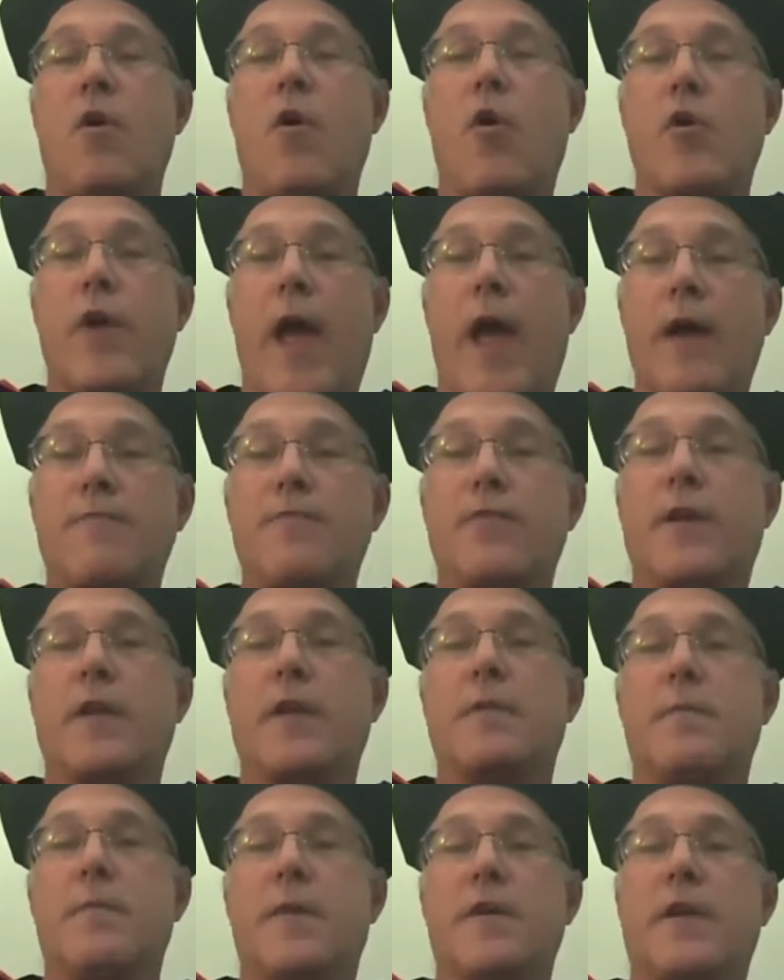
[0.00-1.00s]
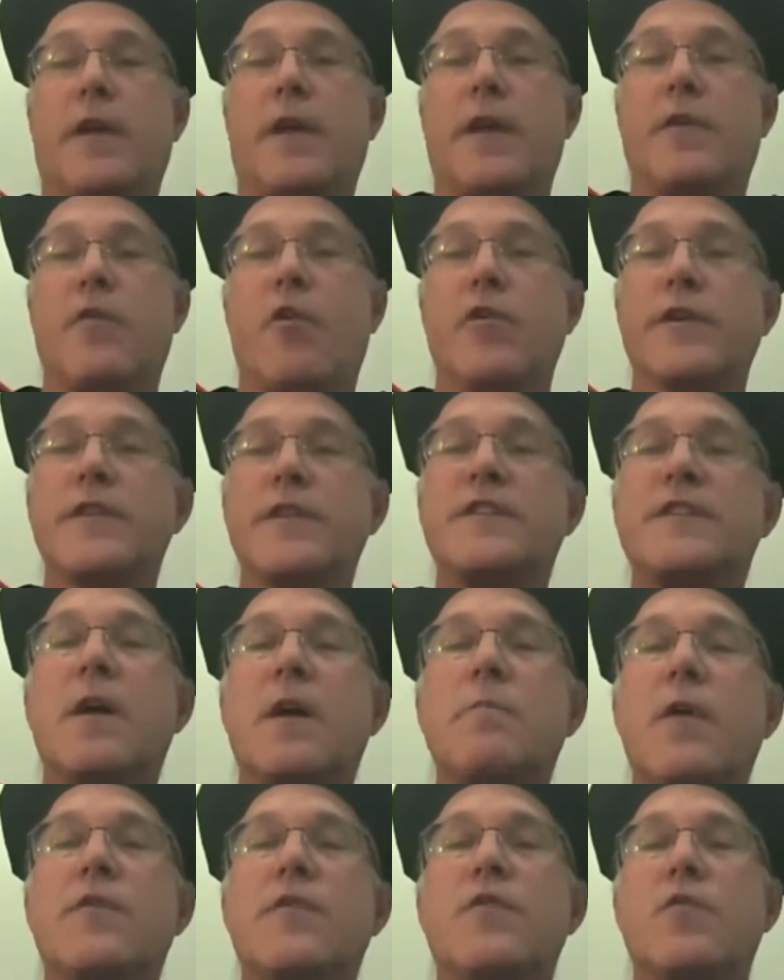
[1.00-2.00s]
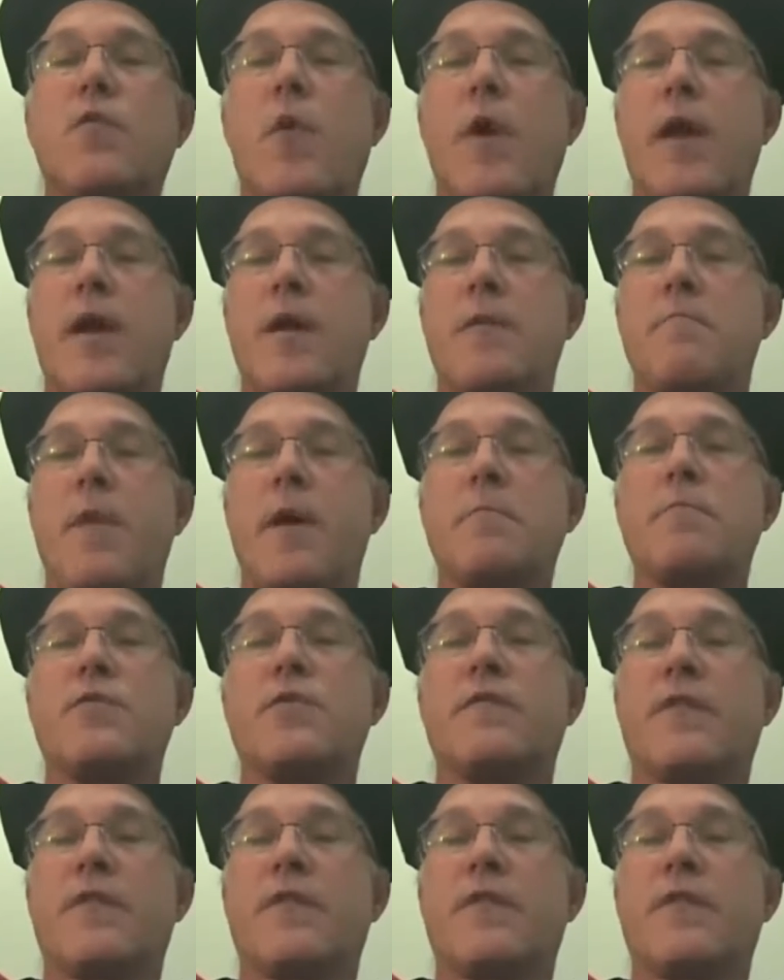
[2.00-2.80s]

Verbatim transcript: or African American or in some other way a member